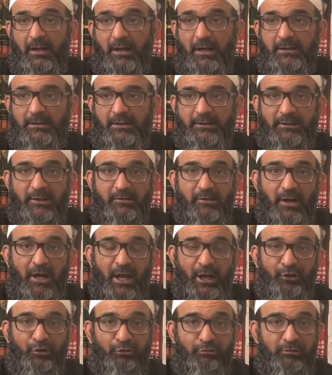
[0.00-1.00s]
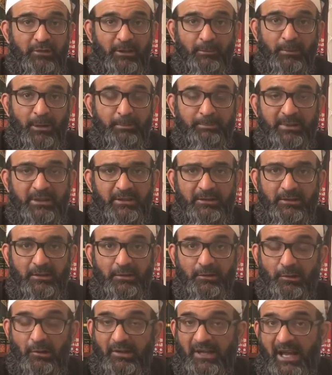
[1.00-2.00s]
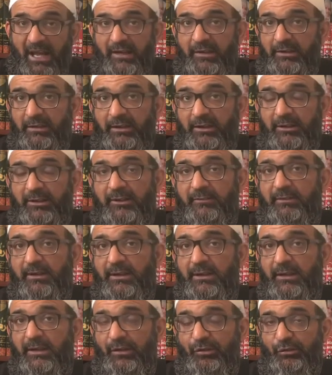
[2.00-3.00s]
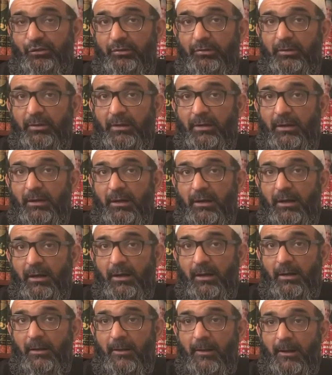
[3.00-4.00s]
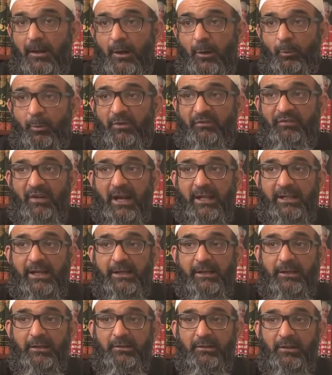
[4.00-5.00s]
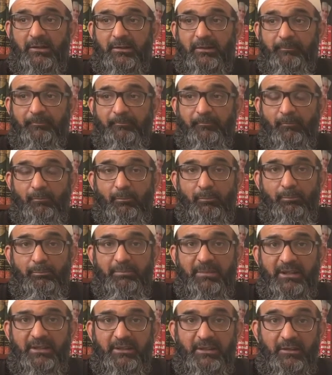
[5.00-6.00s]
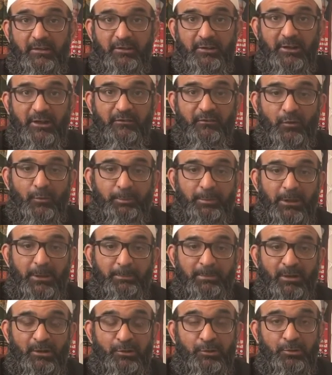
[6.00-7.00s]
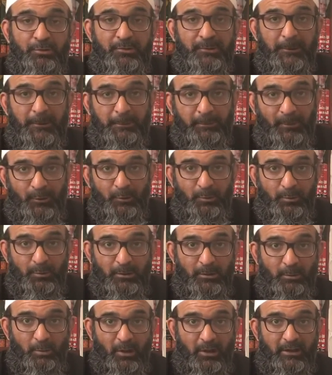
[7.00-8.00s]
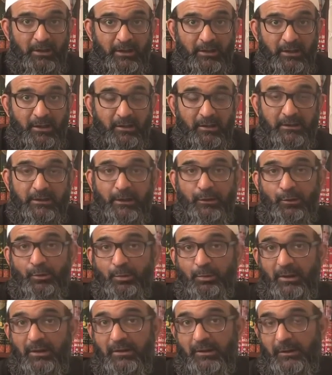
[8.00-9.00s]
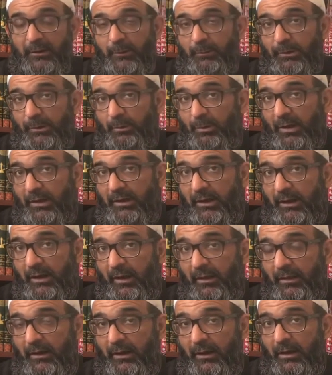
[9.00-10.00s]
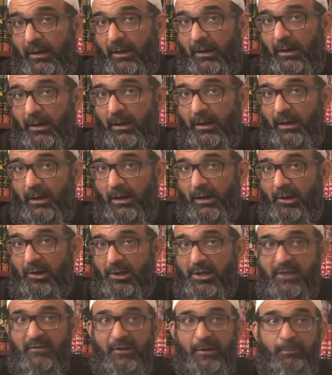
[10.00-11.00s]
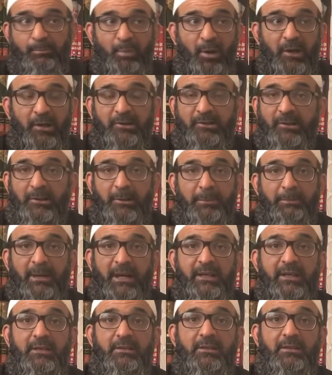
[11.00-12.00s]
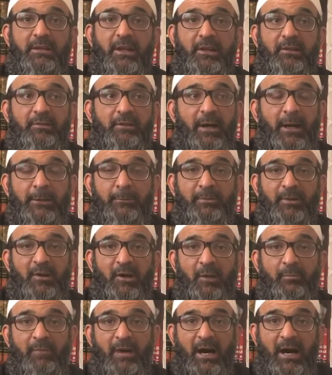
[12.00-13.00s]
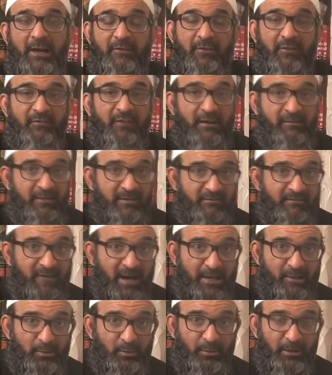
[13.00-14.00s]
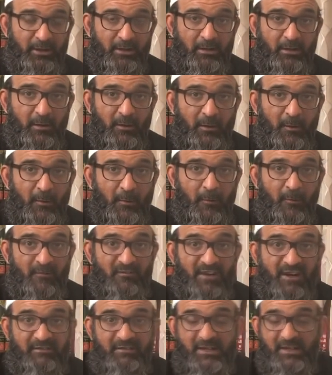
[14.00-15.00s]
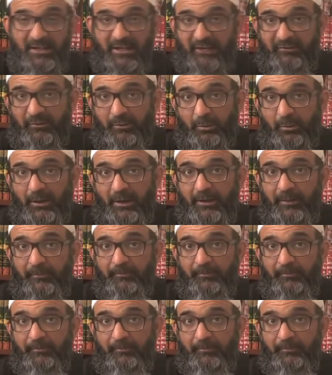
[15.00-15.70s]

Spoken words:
That there are extreme opinions on any given issue. We find that it is easier for people to dispute with one another than to agree with one another. Even politics by its nature has become either very right-wing or very left-wing.